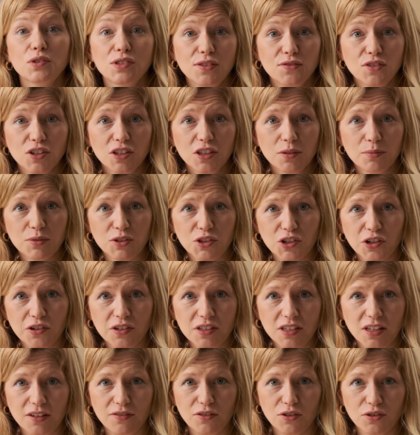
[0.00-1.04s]
Once you've done the
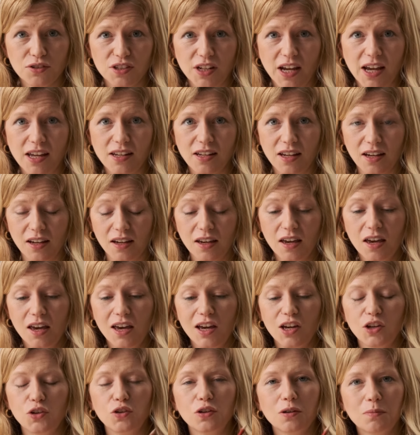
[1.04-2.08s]
majority of your shading,
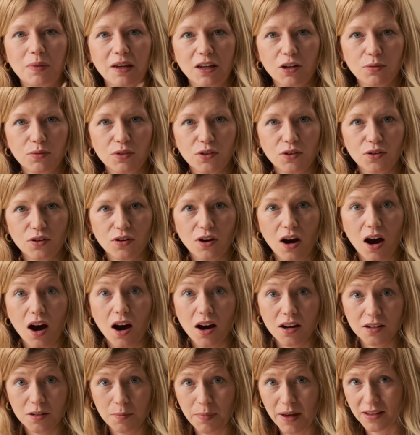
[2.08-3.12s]
you can pick up your
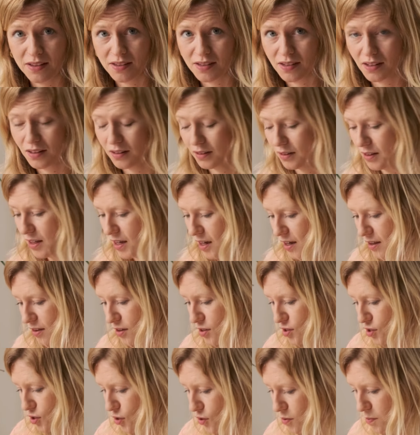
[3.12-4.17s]
harder pencil,
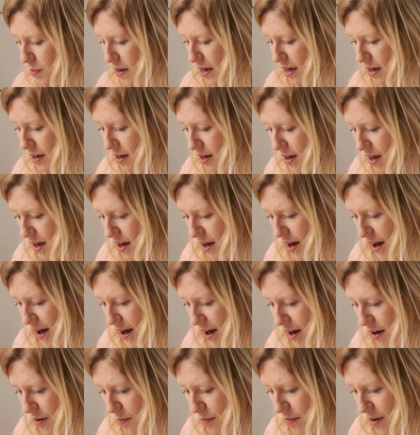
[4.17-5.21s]
the 2B,
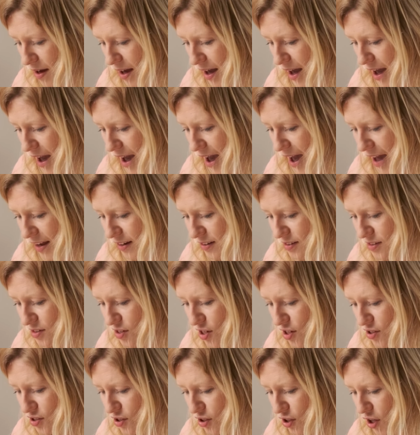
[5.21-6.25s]
um, and
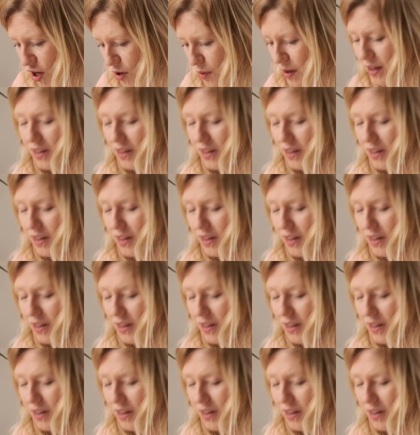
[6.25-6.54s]
start to go